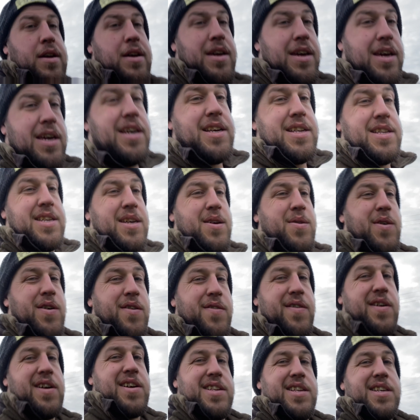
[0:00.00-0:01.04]
Easy, quick
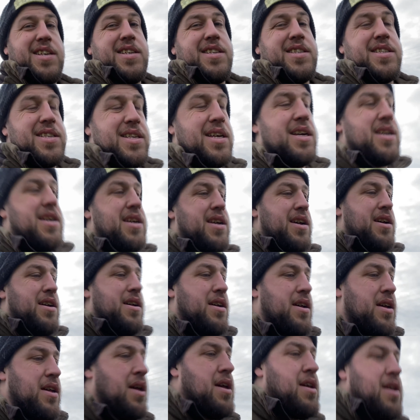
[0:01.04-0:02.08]
fixes
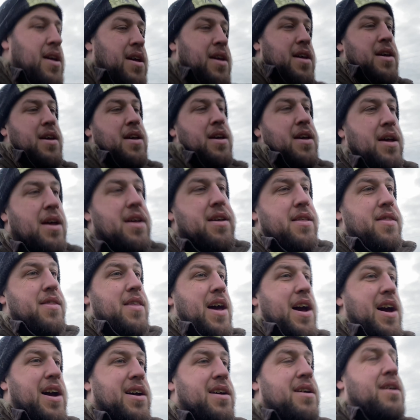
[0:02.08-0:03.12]

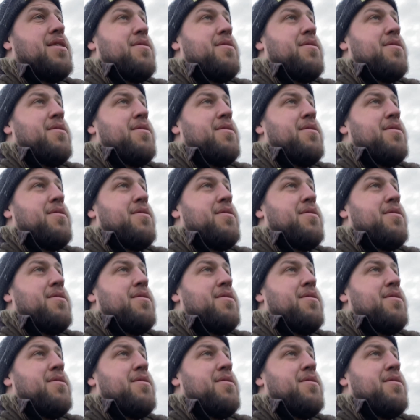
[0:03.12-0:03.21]
that